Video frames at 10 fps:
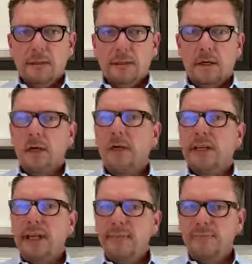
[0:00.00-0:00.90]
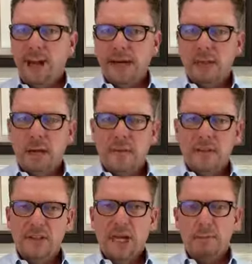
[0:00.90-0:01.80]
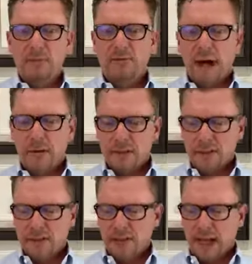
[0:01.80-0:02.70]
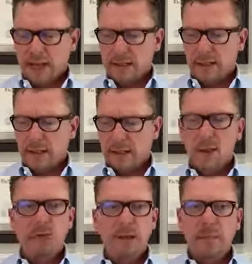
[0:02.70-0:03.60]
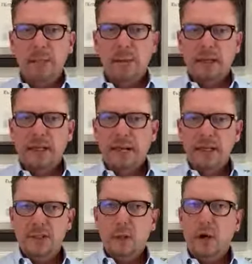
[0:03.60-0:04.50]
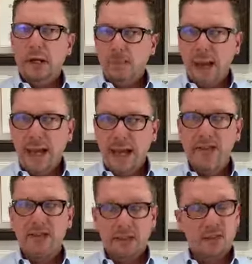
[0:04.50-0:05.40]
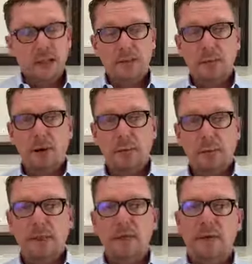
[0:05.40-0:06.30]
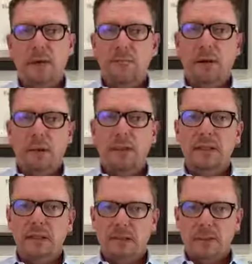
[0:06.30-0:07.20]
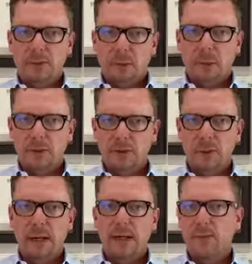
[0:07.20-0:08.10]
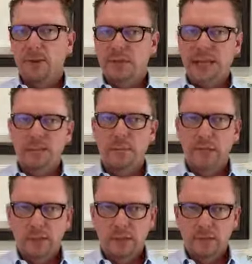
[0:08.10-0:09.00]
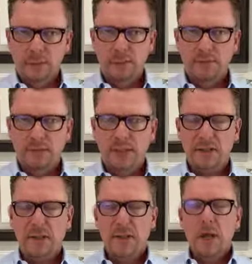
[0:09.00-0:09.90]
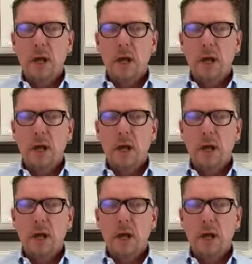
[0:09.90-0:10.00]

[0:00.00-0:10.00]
Another key fact about this type of virus is that you see people in Asia wearing masks, and that's probably good. That probably does control the spread and protect them a little from infection.